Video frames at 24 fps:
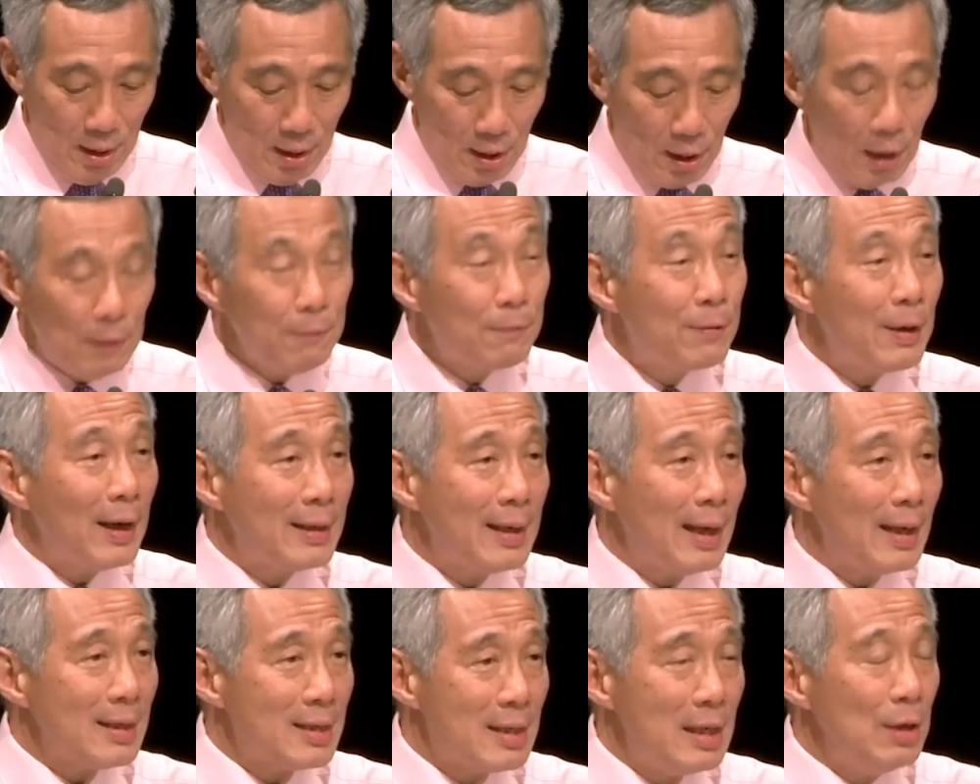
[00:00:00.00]

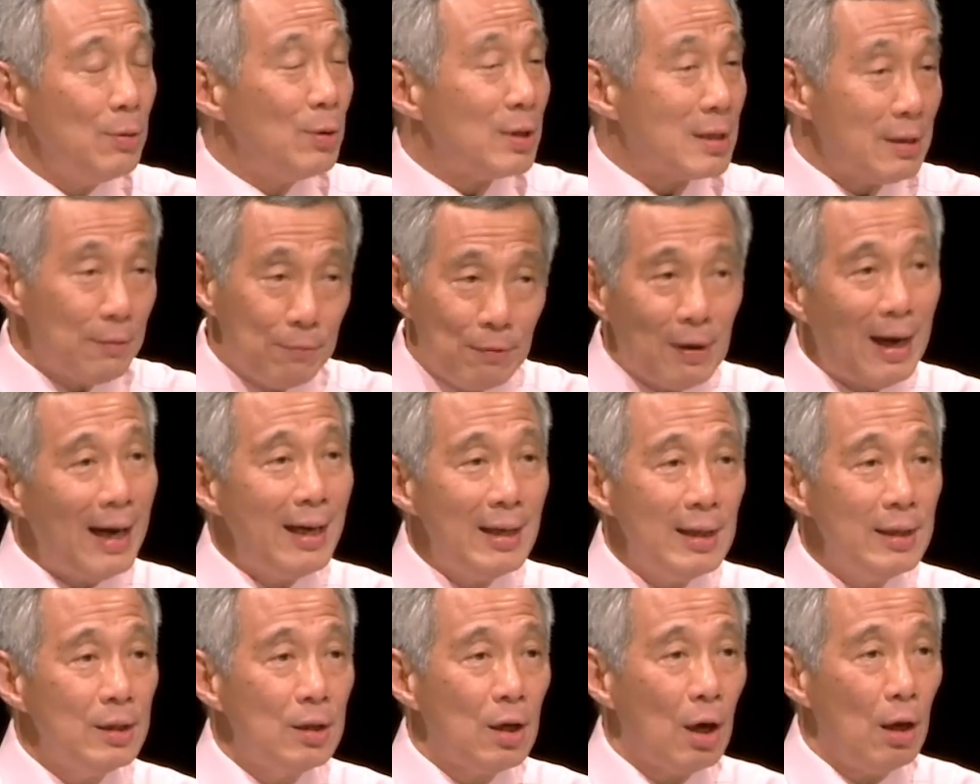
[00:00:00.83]
Konfrontasi was a
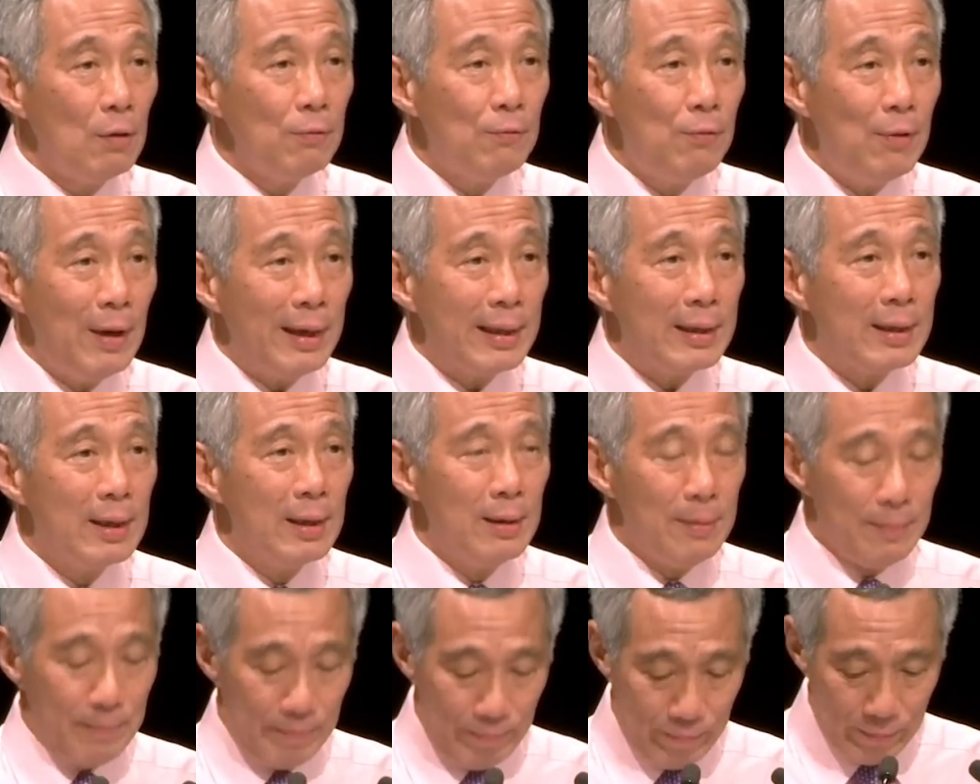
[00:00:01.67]
violent conflict,
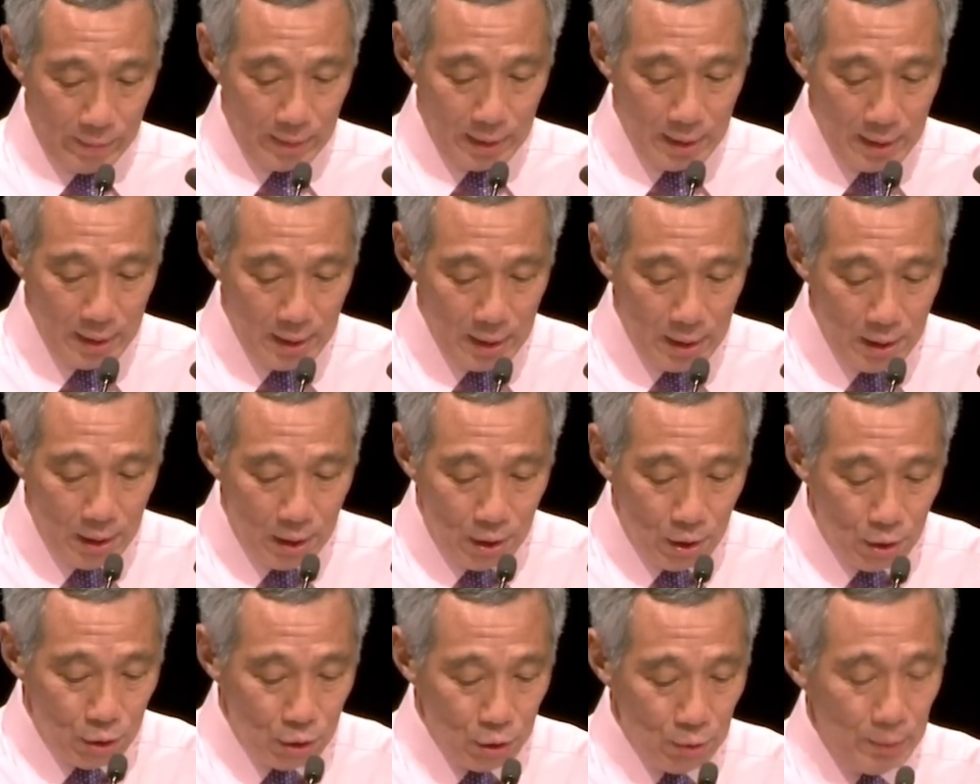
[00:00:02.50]

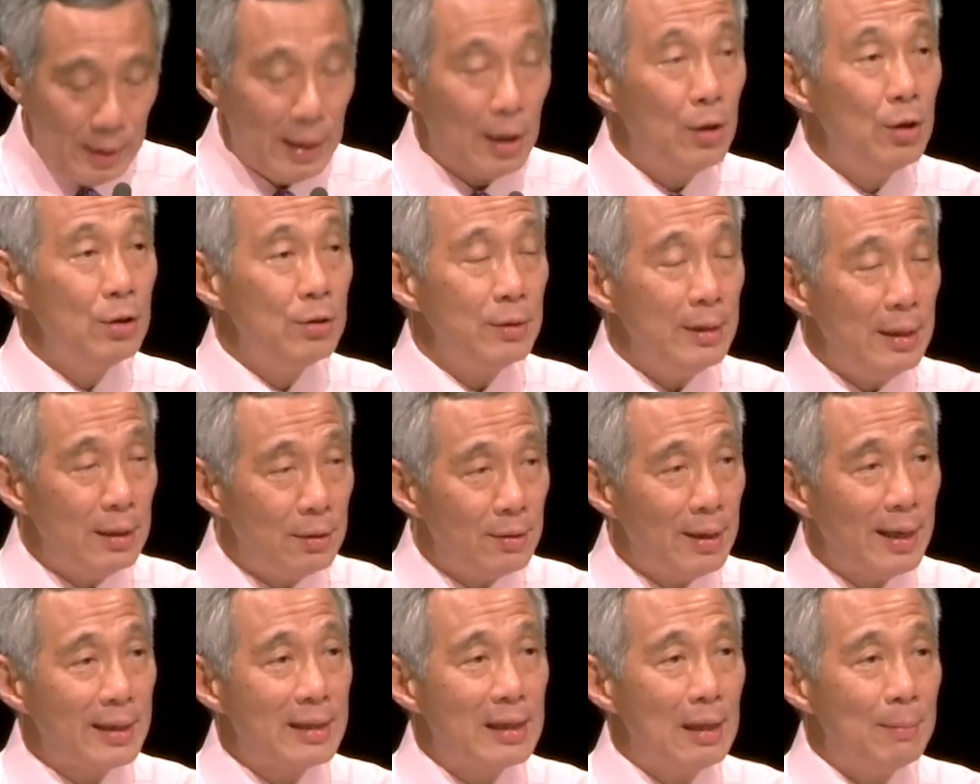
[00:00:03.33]
so we are going to
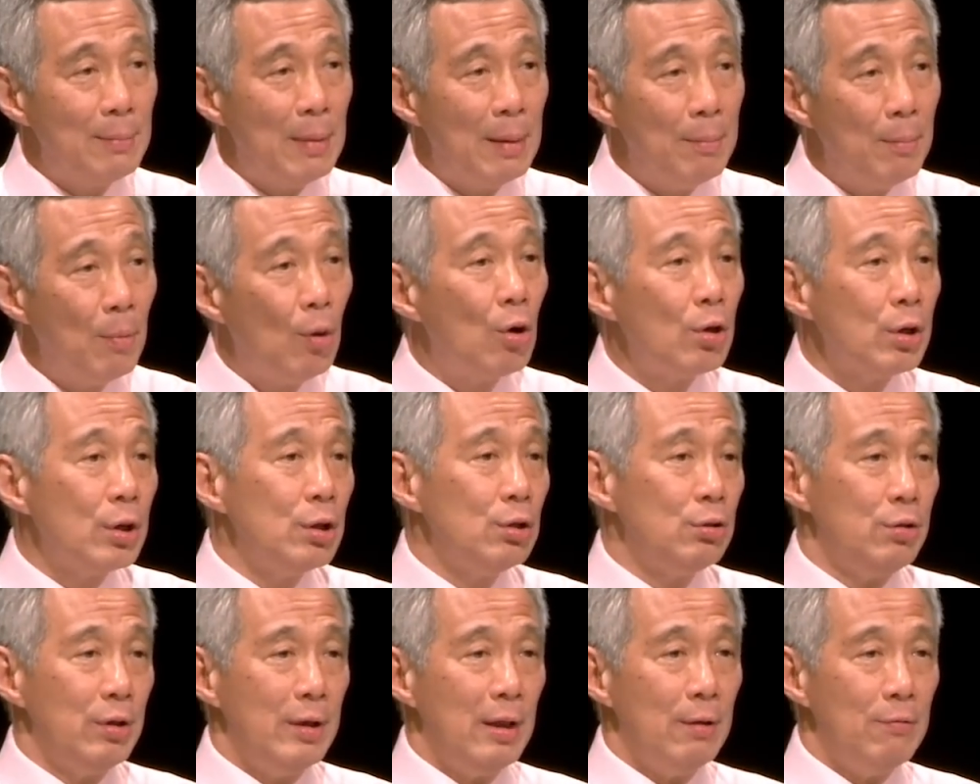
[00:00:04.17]
erect a
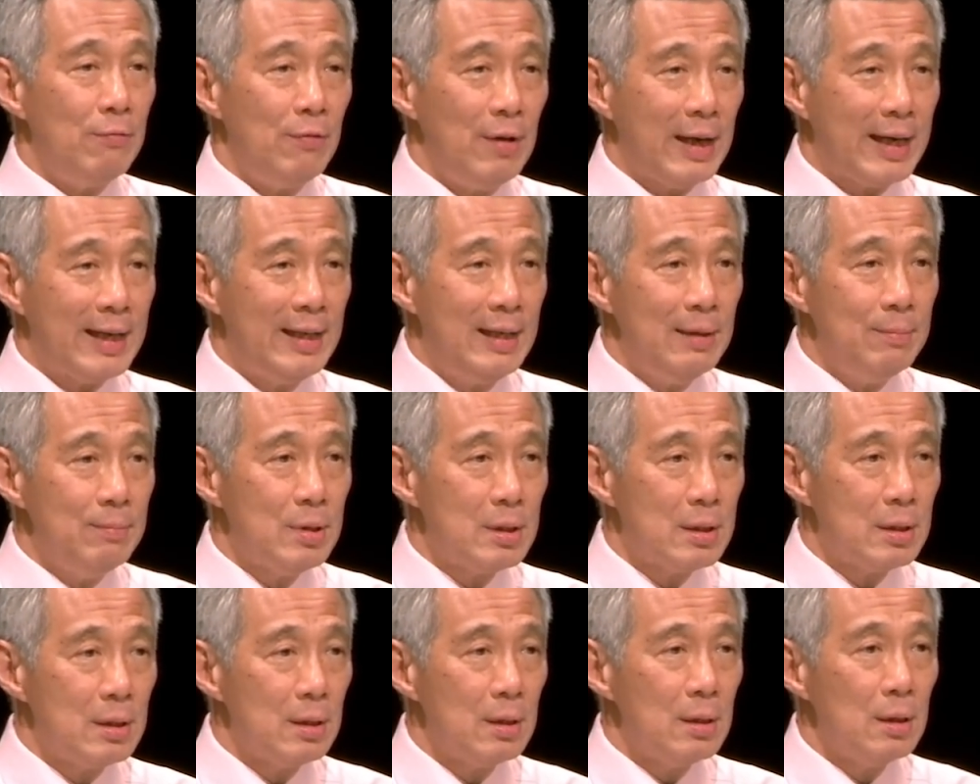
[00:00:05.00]
memorial to the
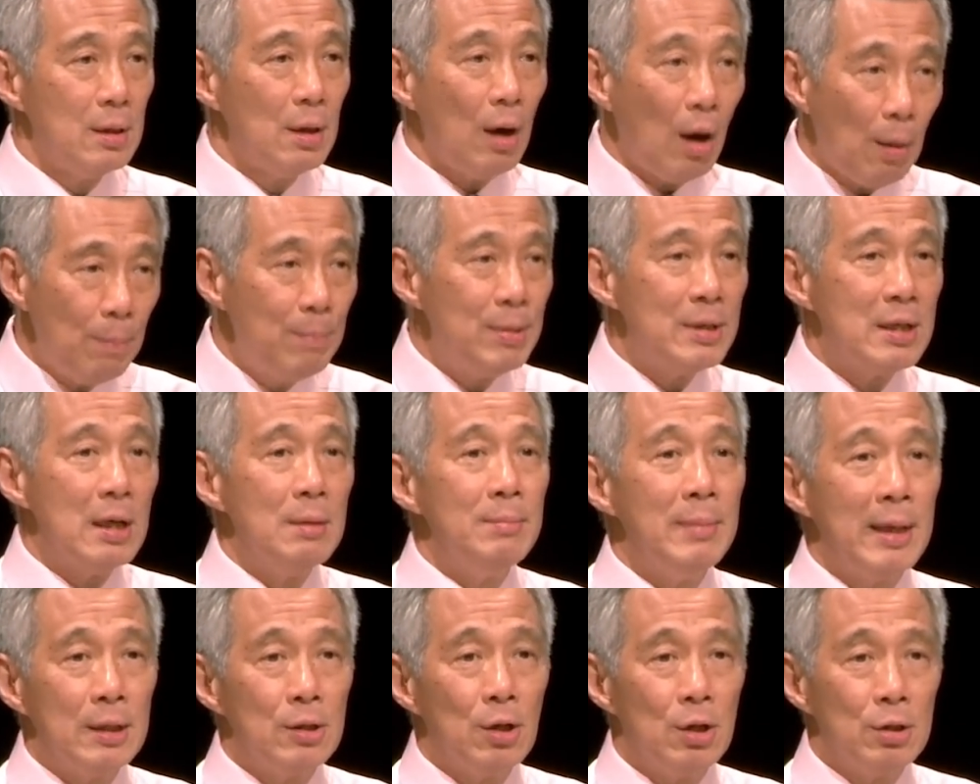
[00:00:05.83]
victims
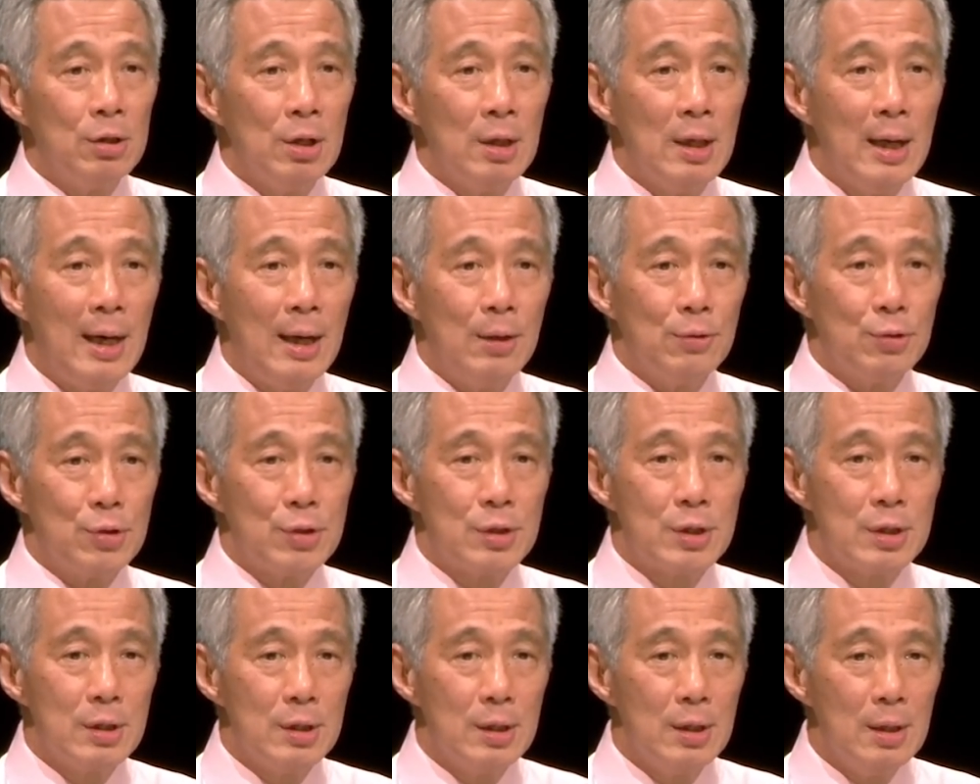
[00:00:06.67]
opposite McDonald
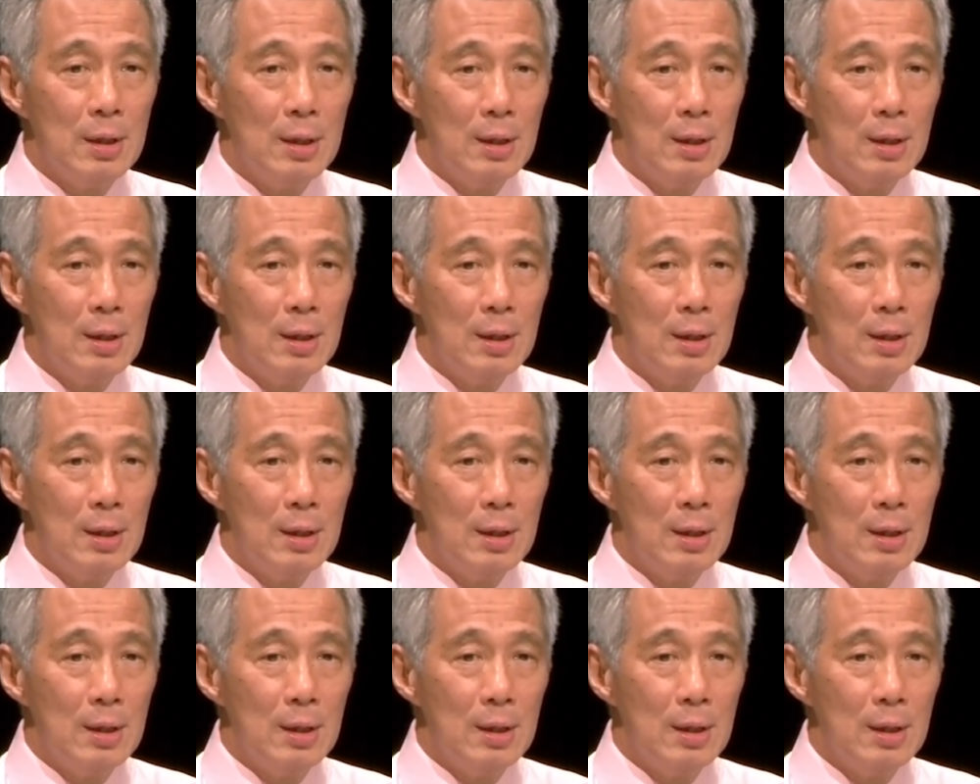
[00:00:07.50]
House.